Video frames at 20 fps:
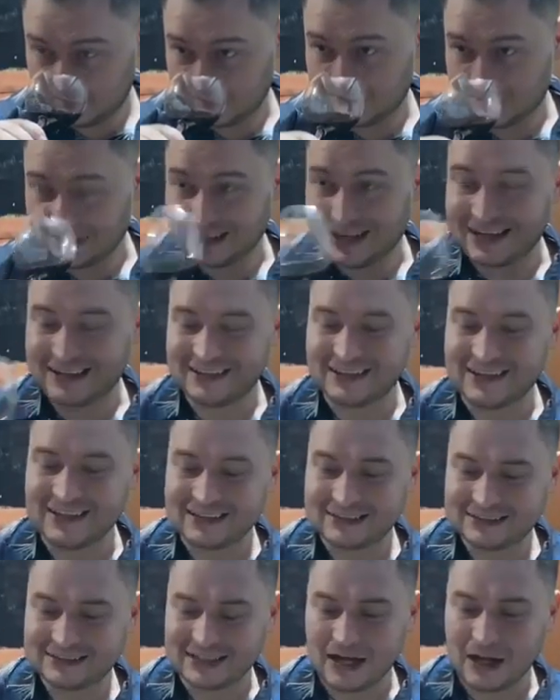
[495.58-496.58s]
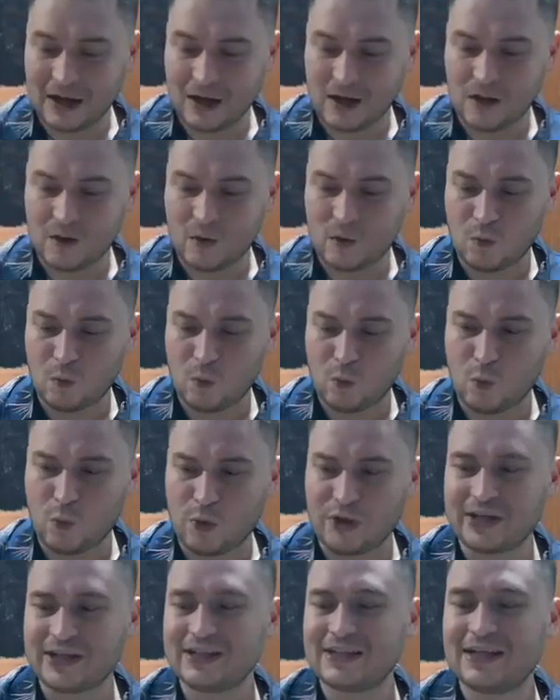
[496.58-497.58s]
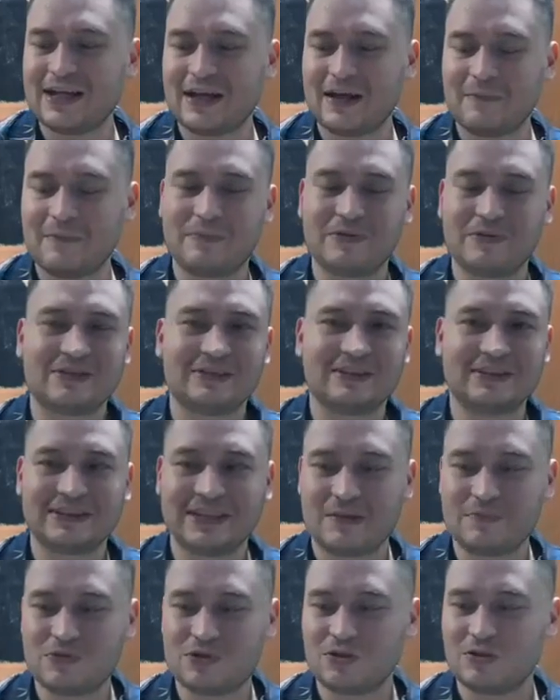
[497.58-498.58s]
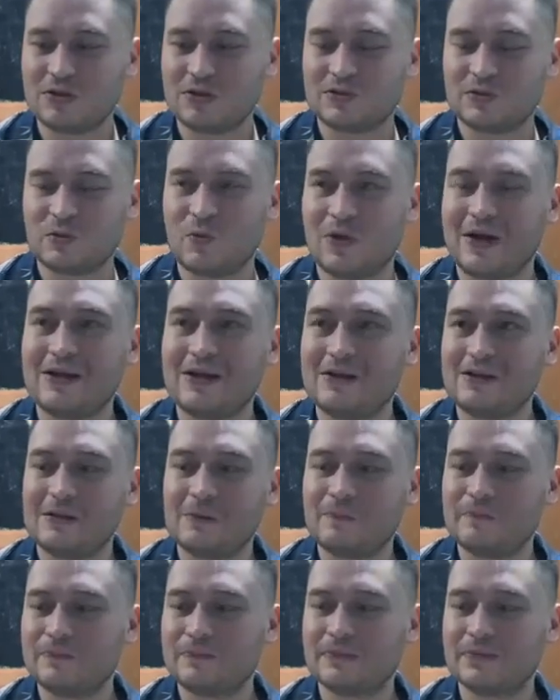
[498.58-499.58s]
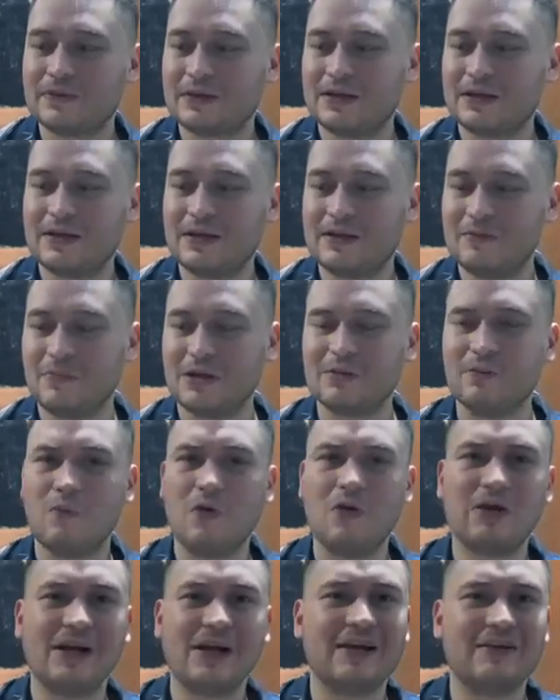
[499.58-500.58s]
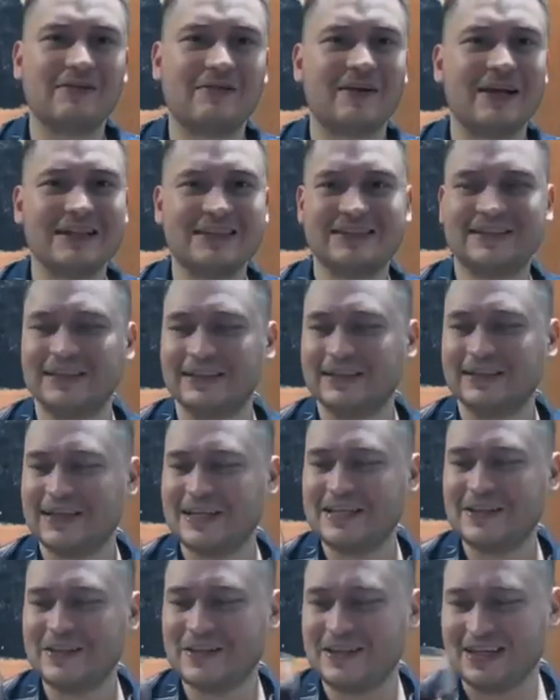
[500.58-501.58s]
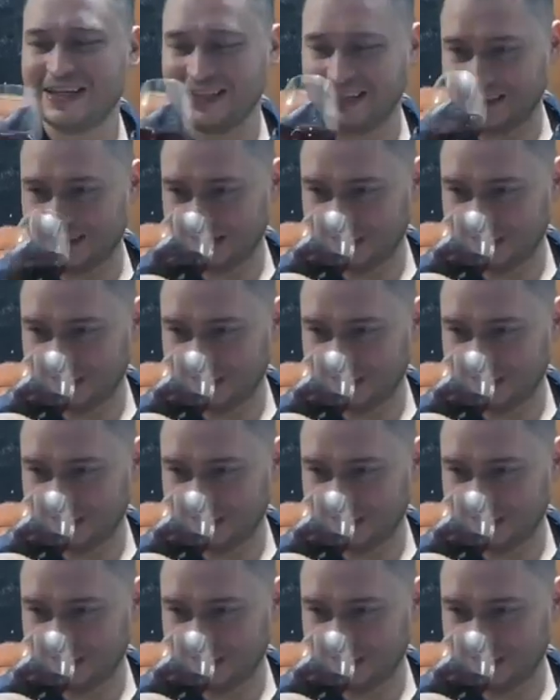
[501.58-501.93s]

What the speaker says: like this wooden perception as well, but more like raisin indeed.